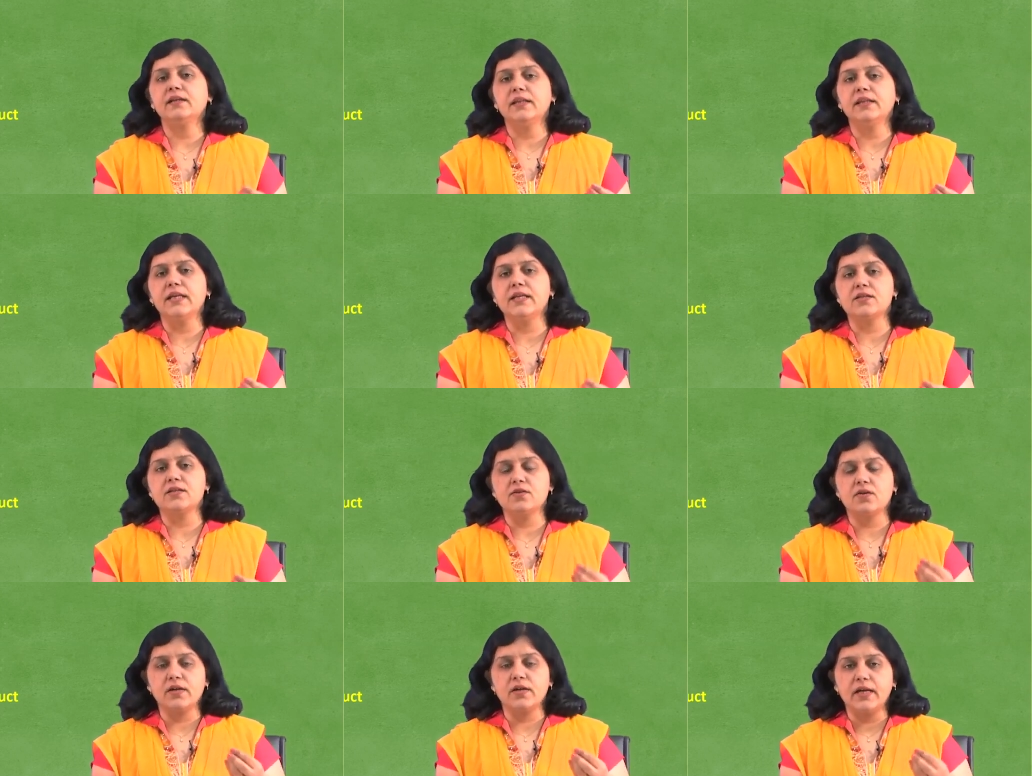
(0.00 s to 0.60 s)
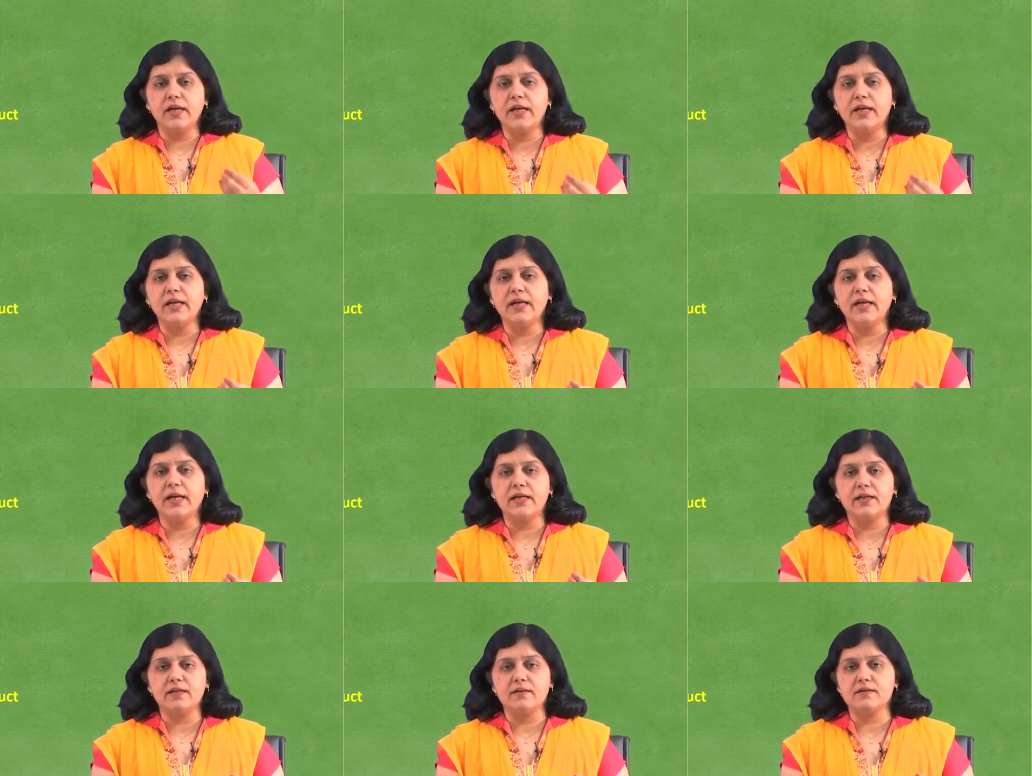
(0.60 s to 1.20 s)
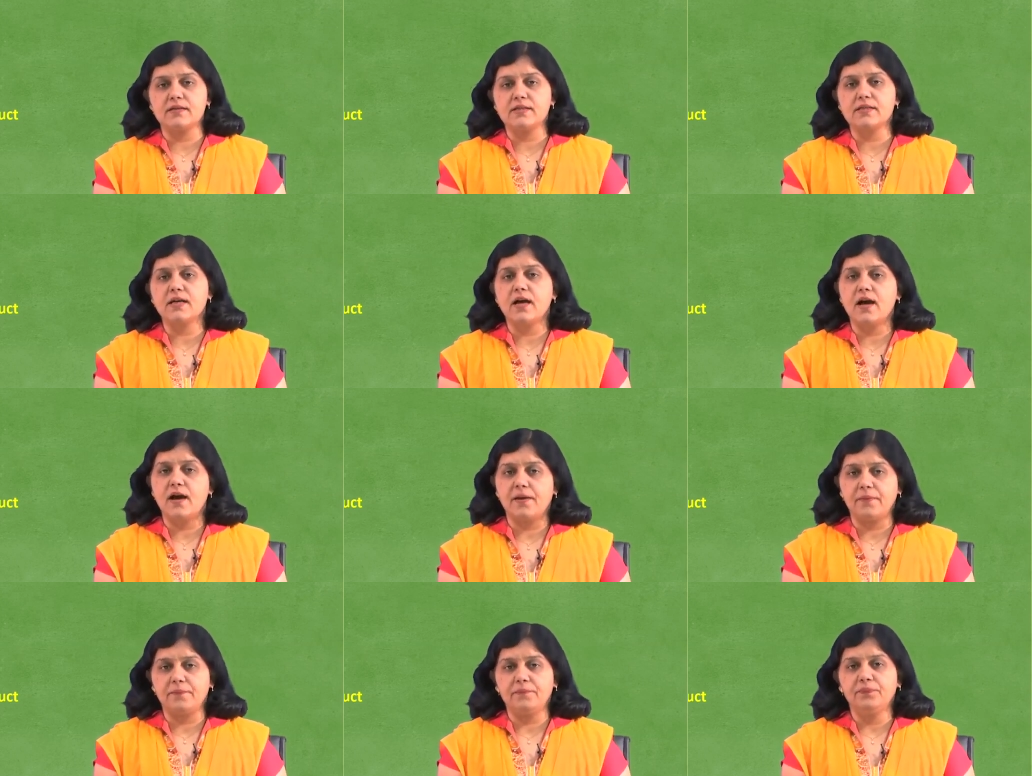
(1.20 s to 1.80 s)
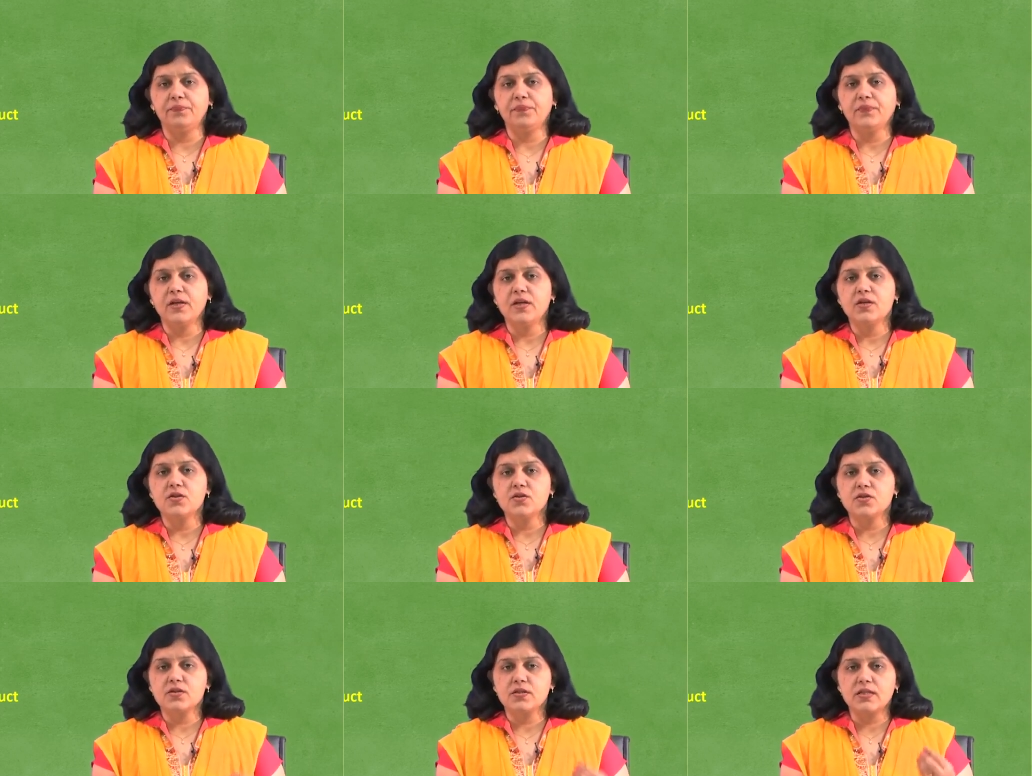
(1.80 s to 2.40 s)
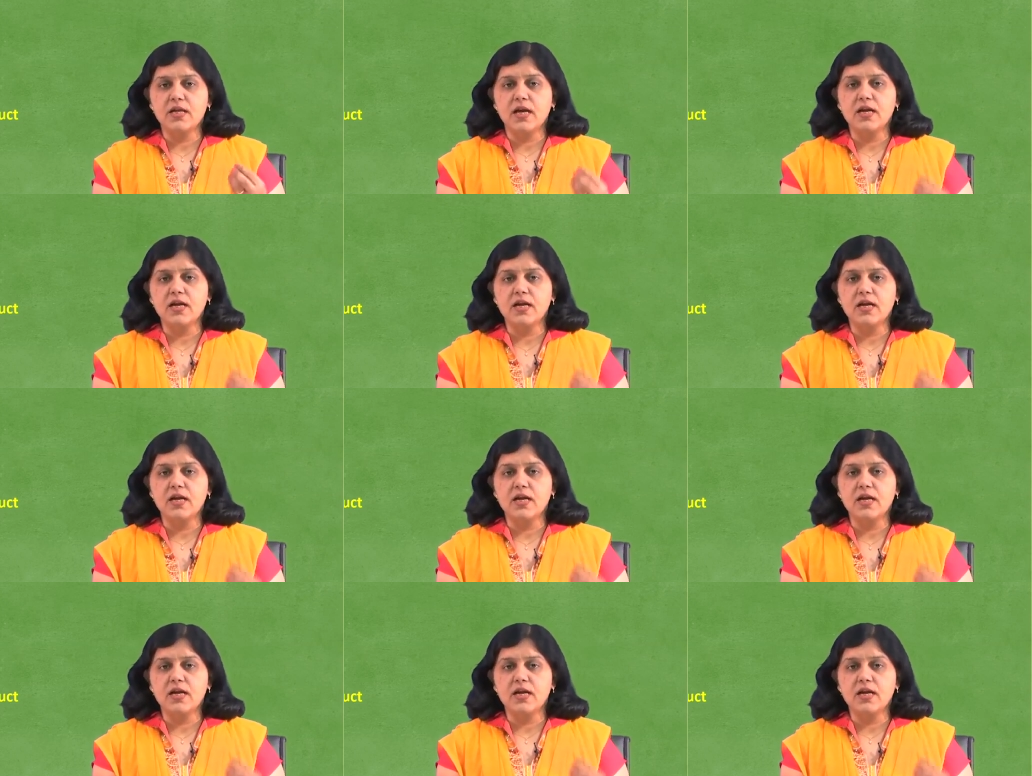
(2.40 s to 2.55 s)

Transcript: things or indicators are. So,